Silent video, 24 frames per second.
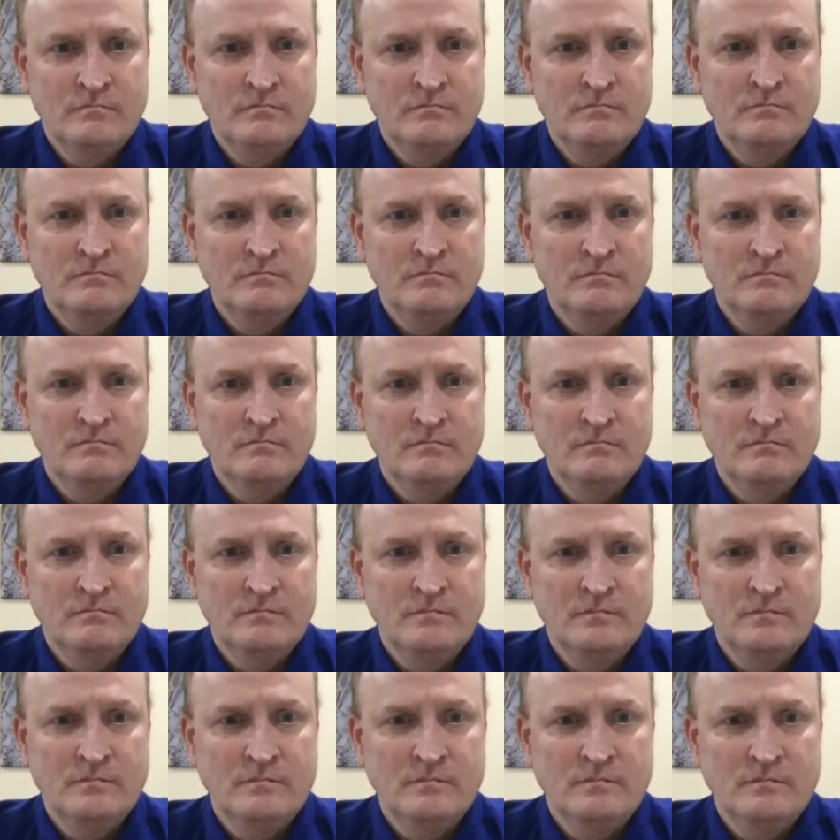
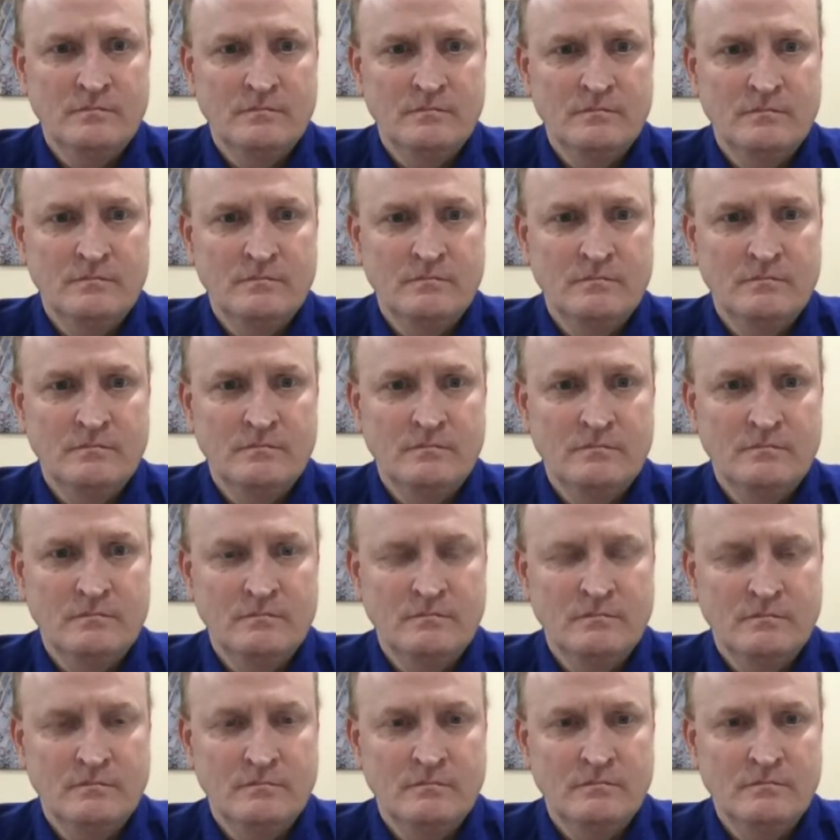
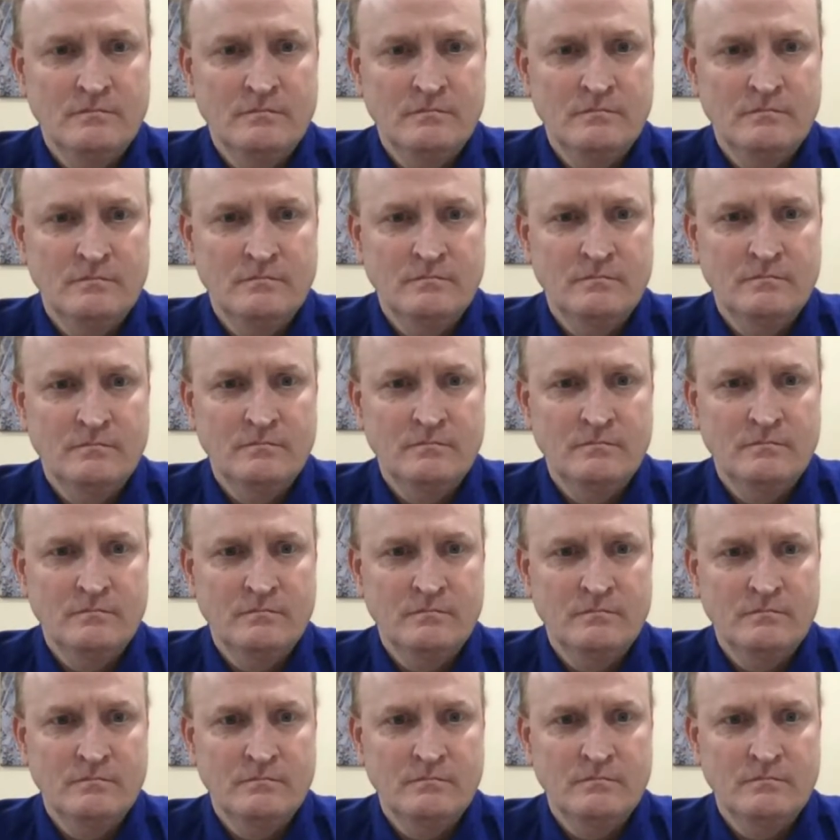
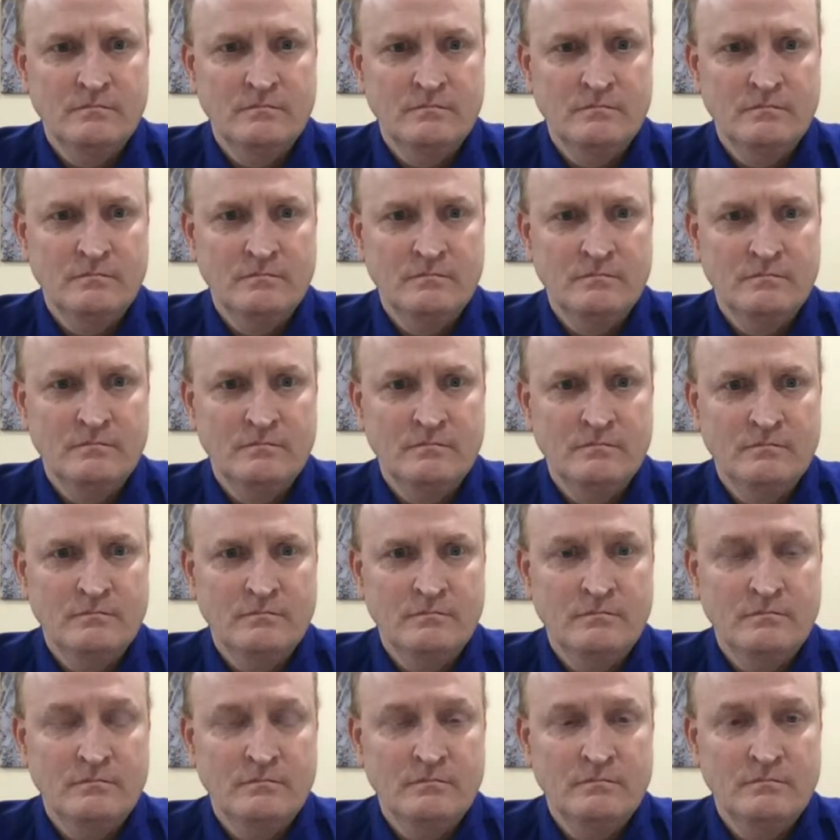
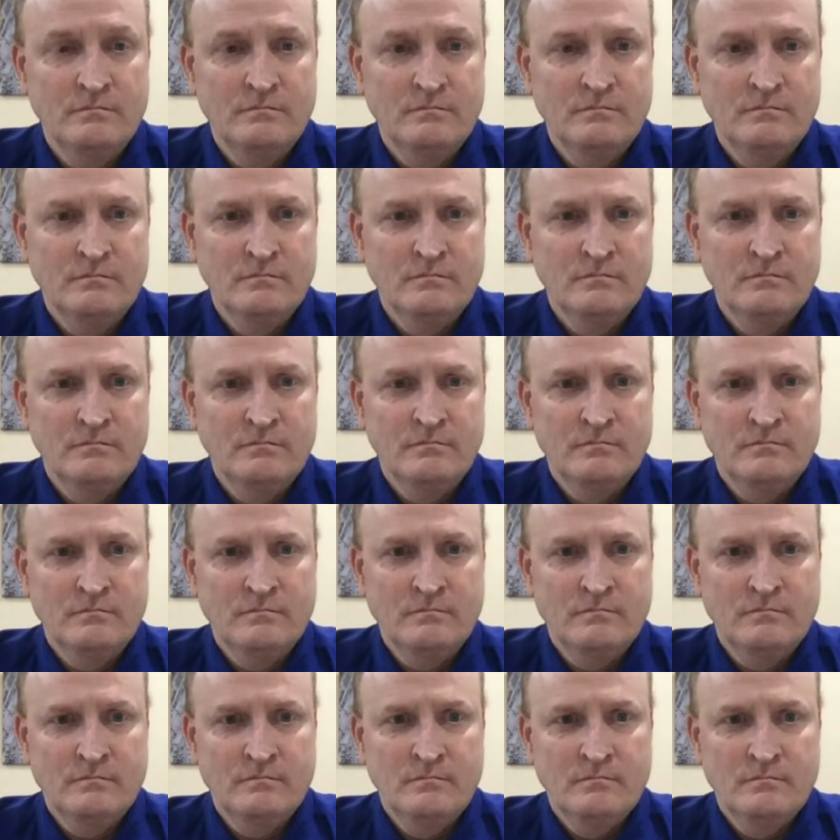
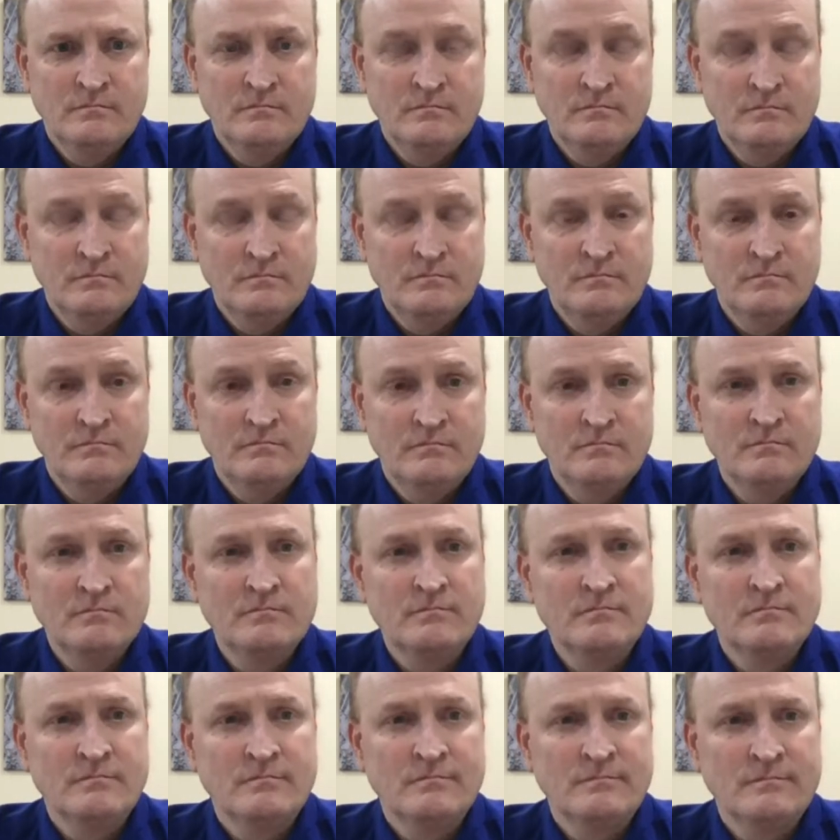
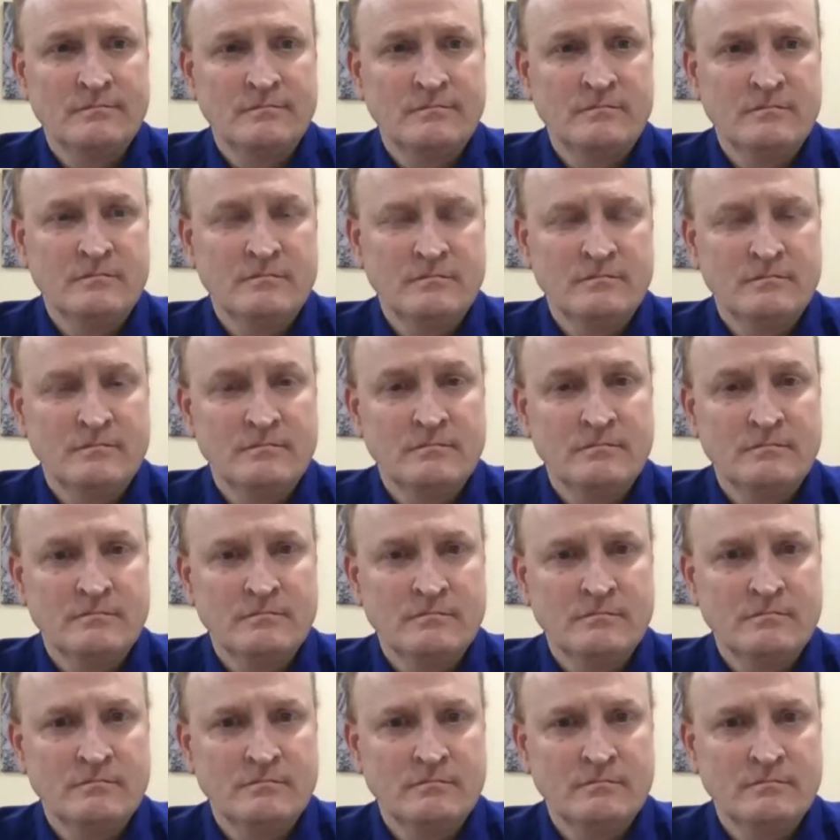
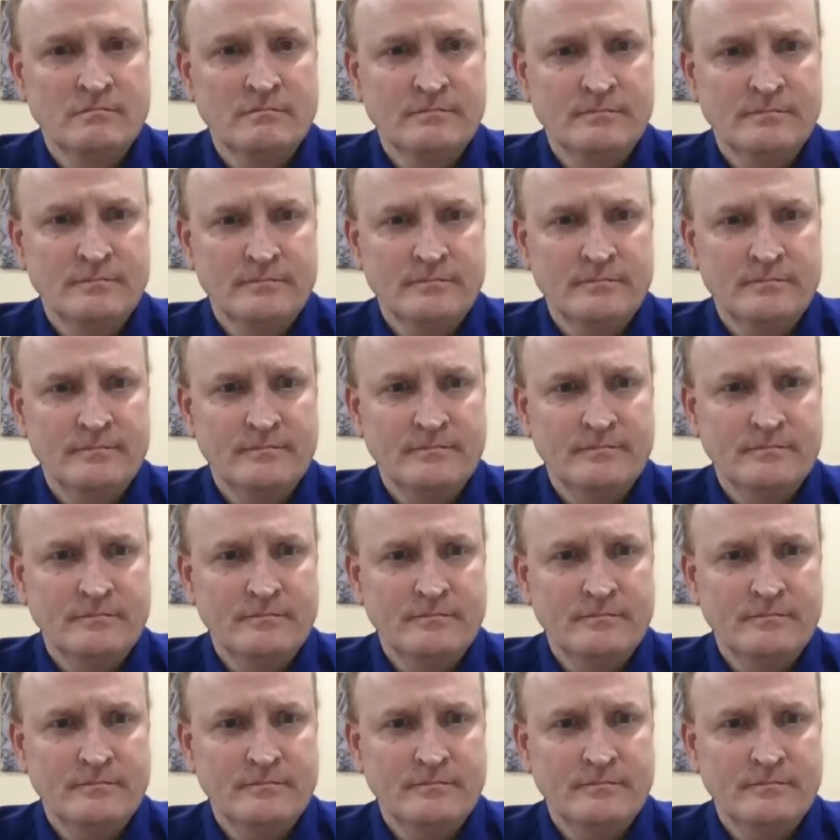This person isn't speaking.